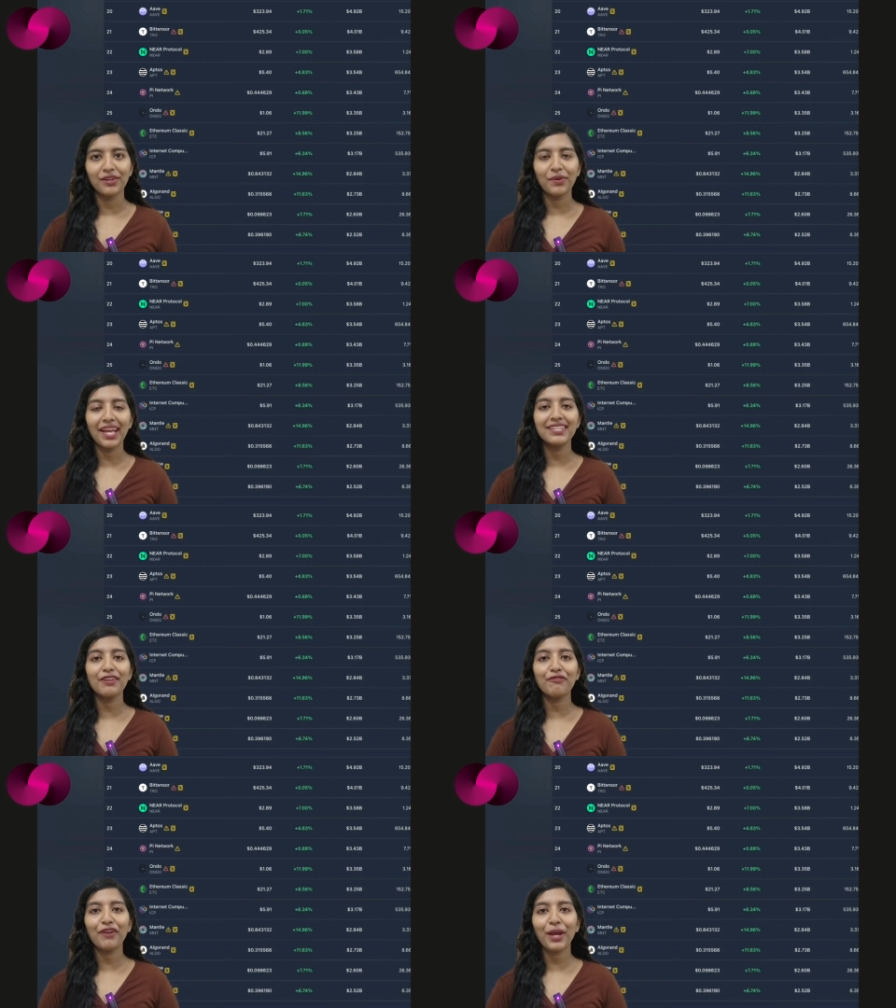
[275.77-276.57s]

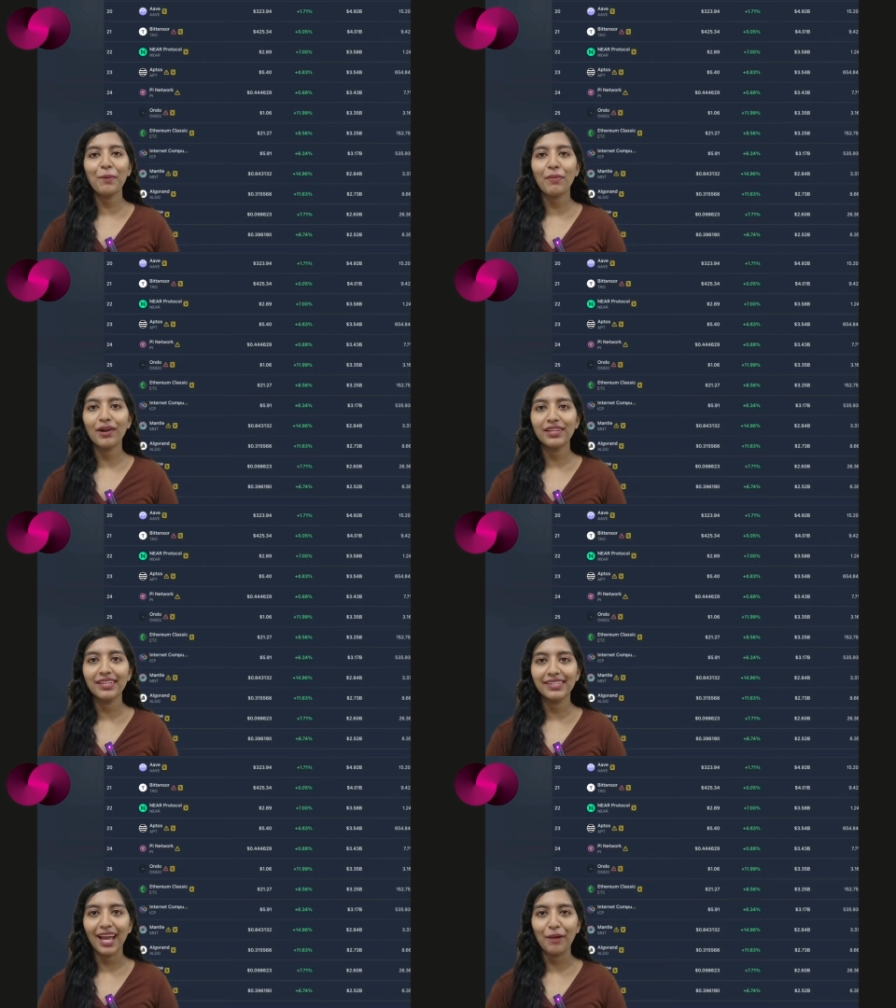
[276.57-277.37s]
creating
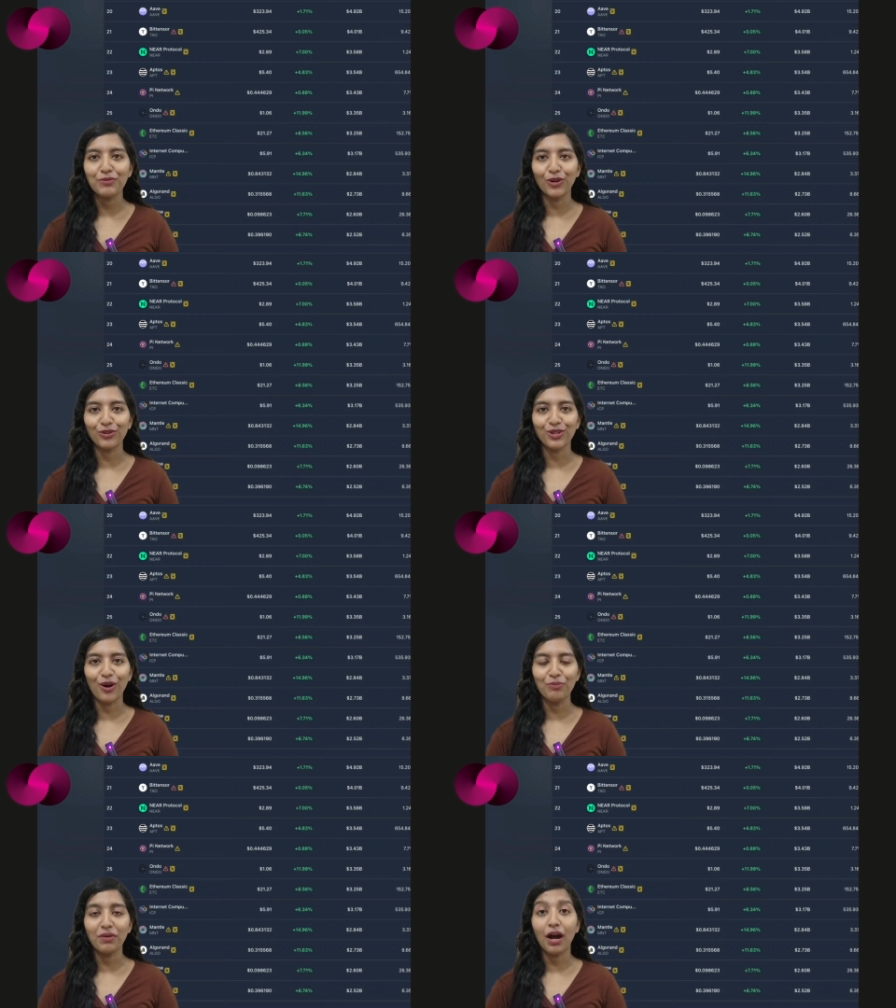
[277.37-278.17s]

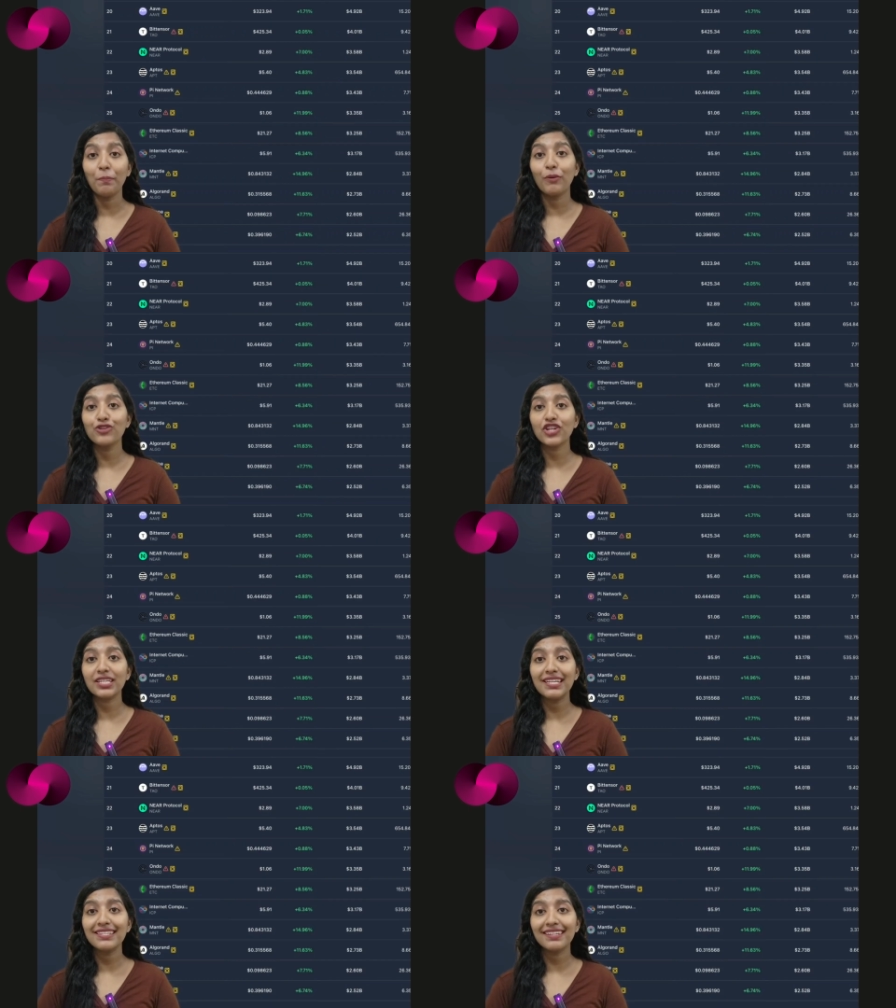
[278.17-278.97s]
fairmarketcap.com, a
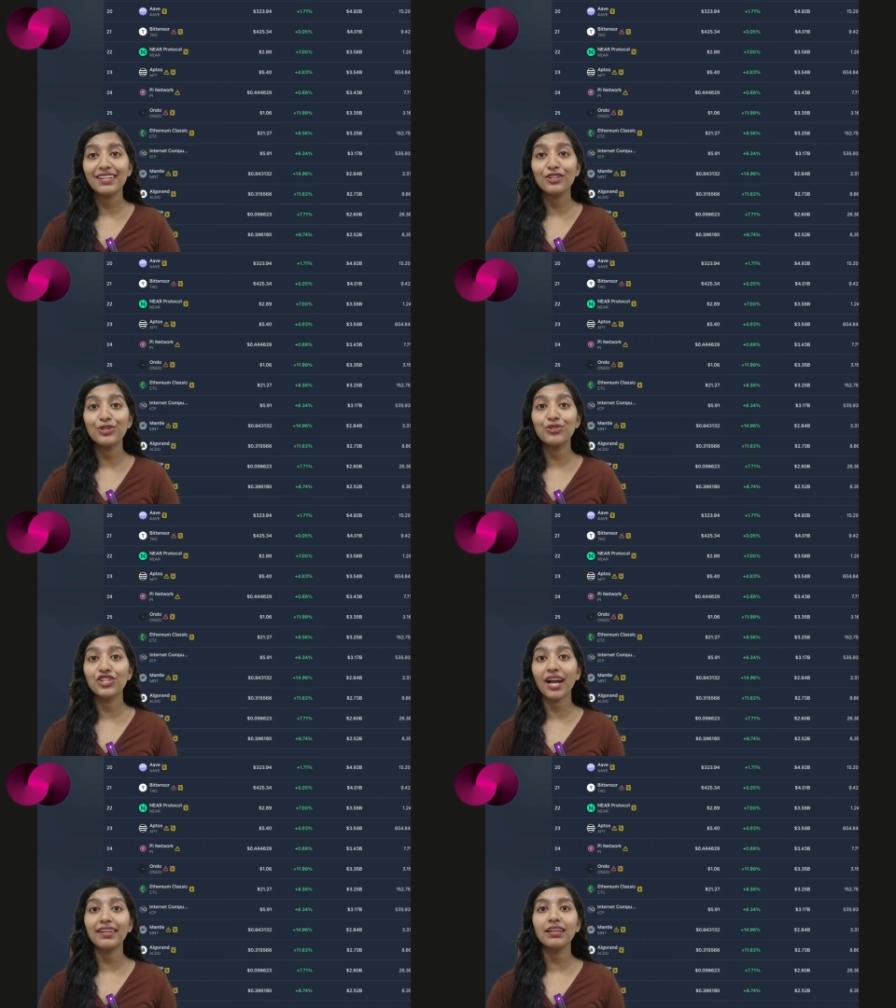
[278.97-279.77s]
project intended to
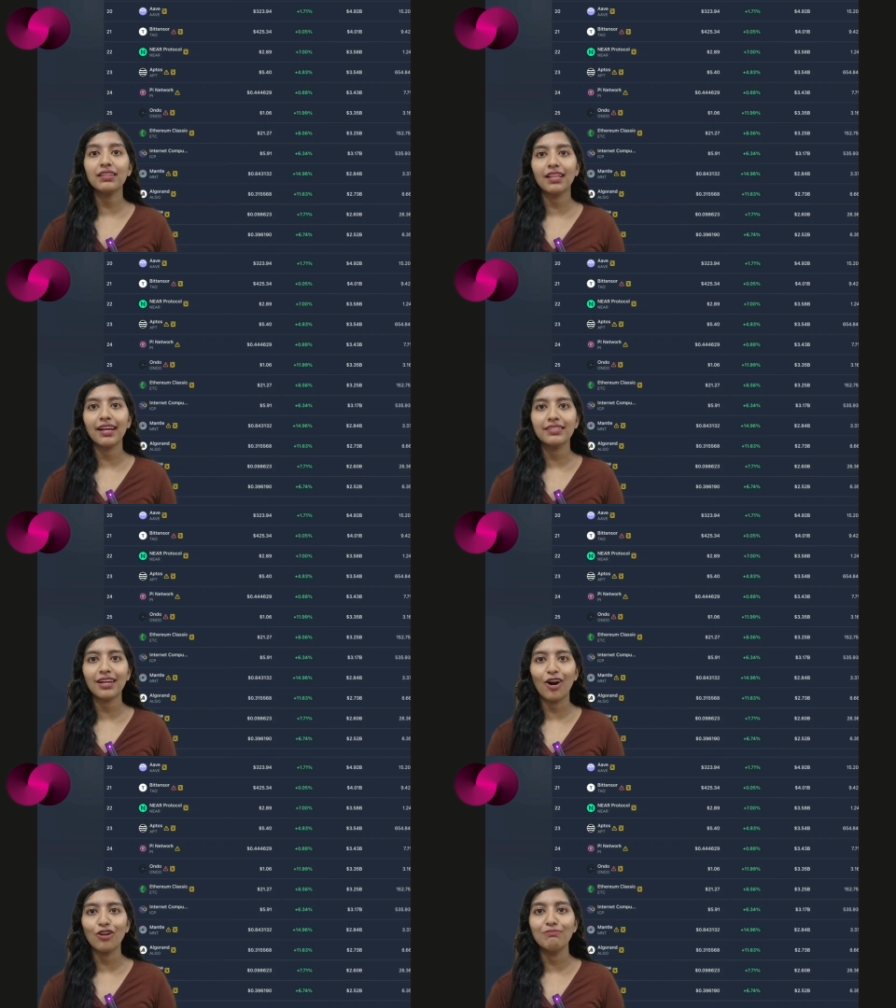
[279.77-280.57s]
shine a light
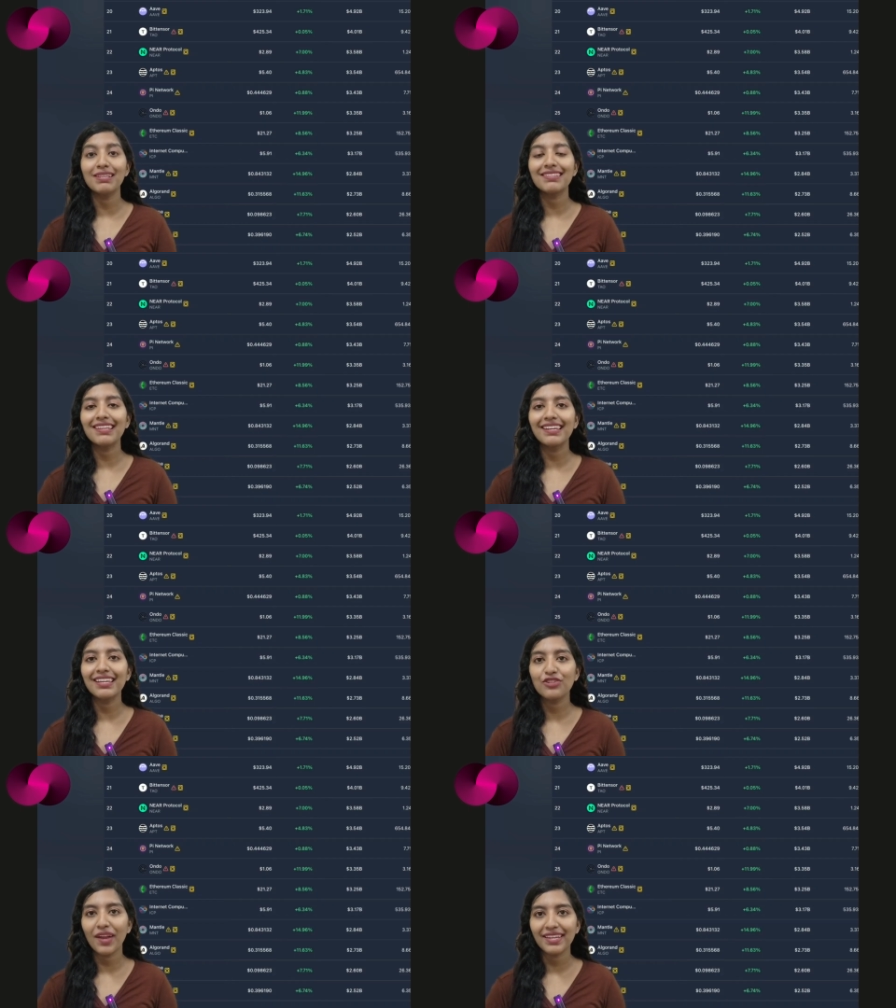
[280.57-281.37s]
on
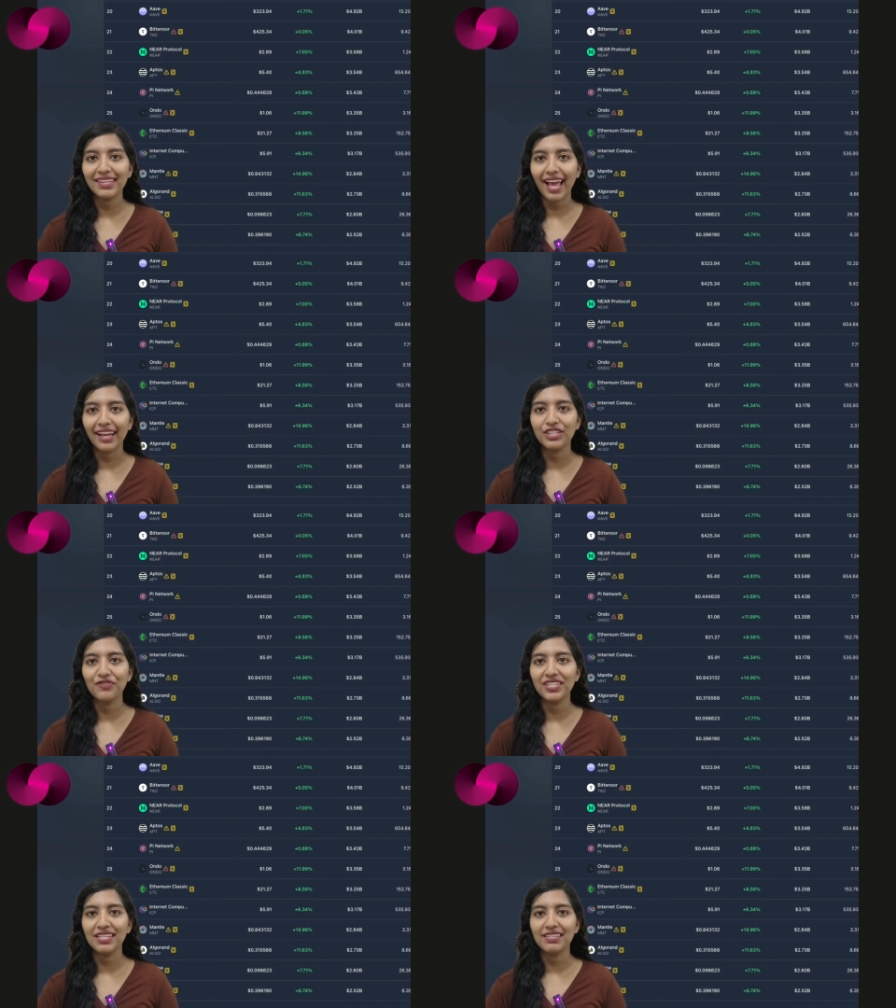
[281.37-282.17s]
misleading trading
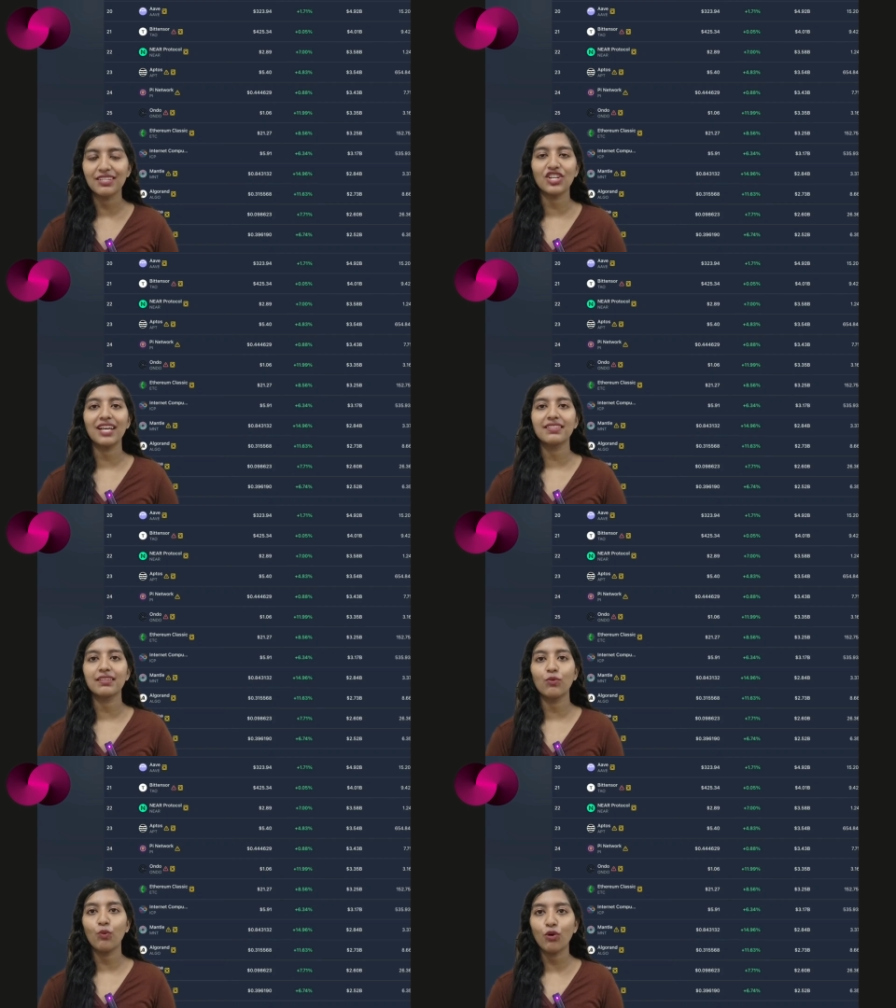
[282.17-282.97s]
activities such as
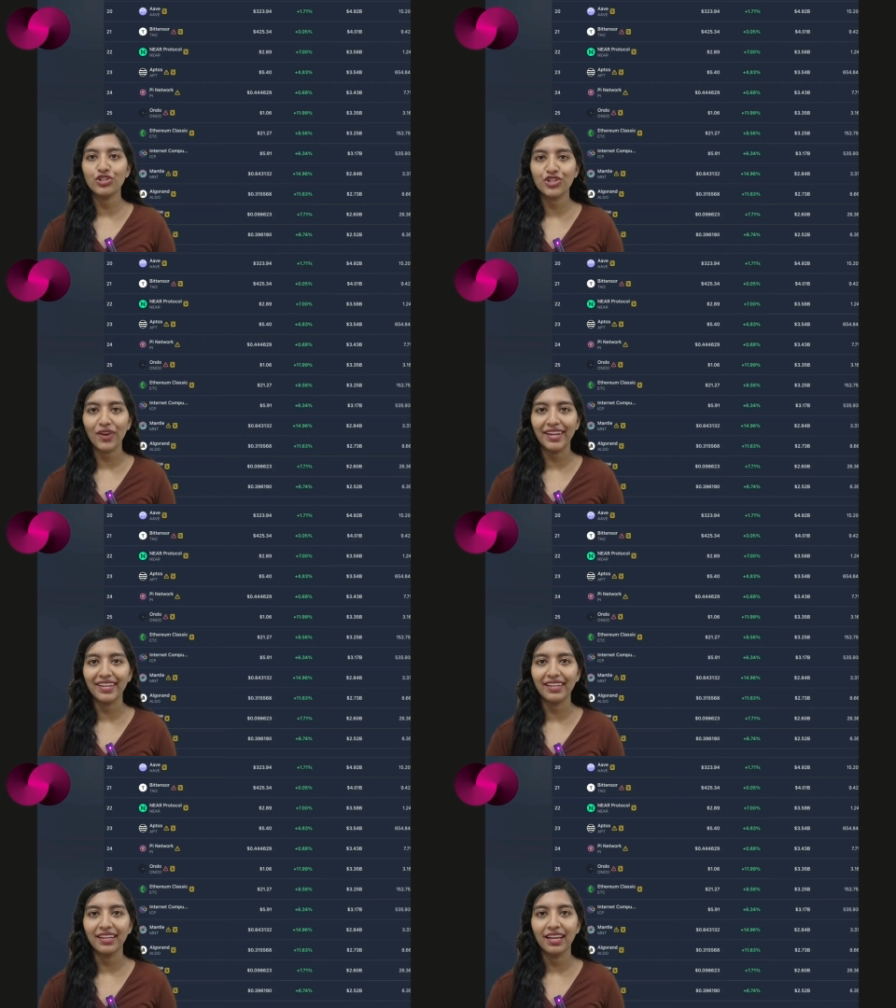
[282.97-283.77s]
wash
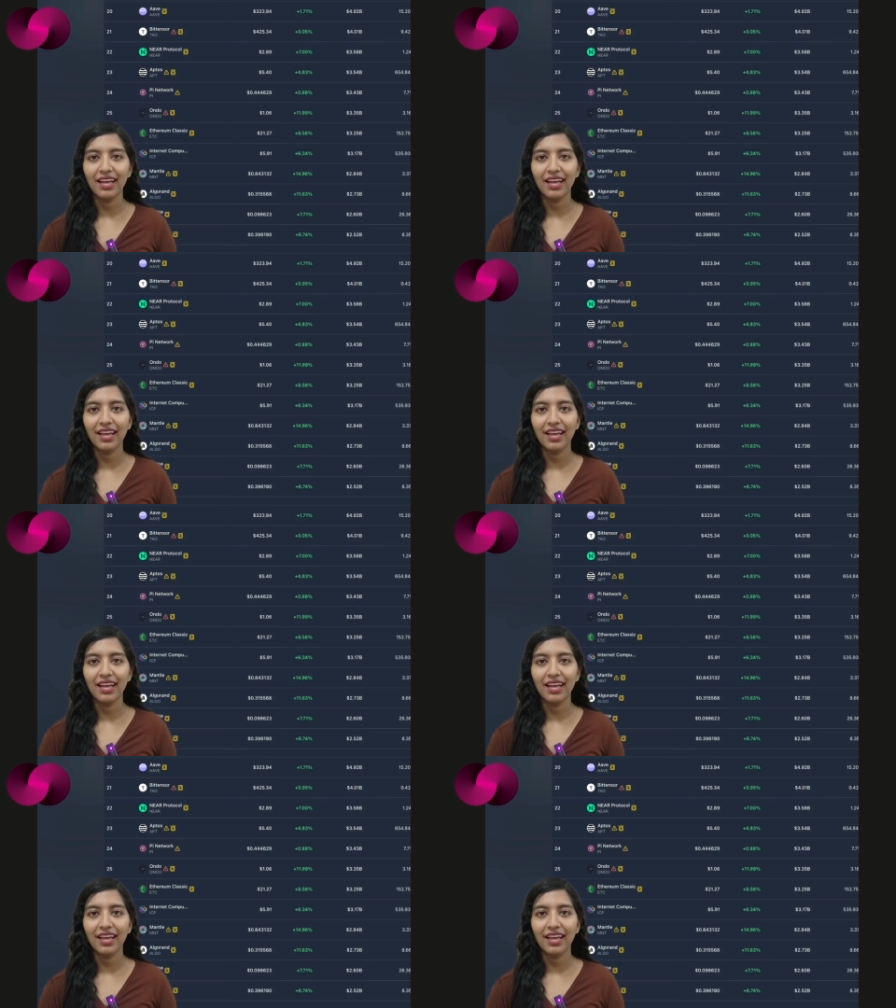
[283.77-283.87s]
trading.